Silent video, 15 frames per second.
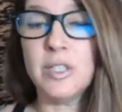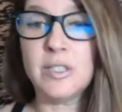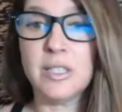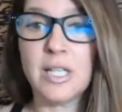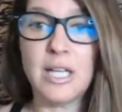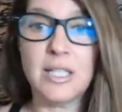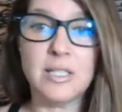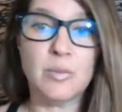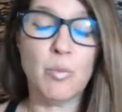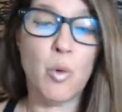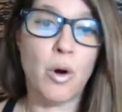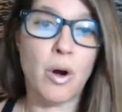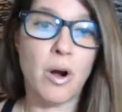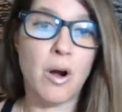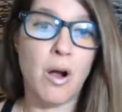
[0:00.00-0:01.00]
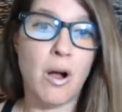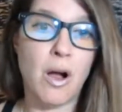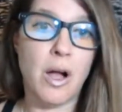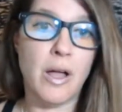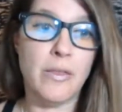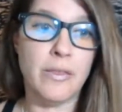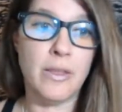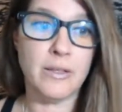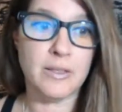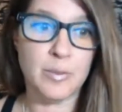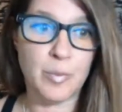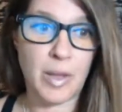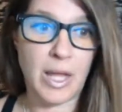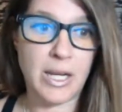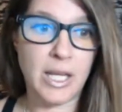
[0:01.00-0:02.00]
discuss more on the
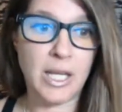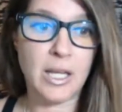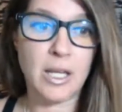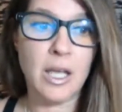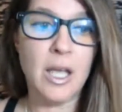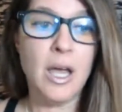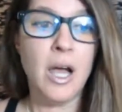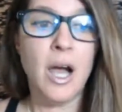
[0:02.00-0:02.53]
splenic.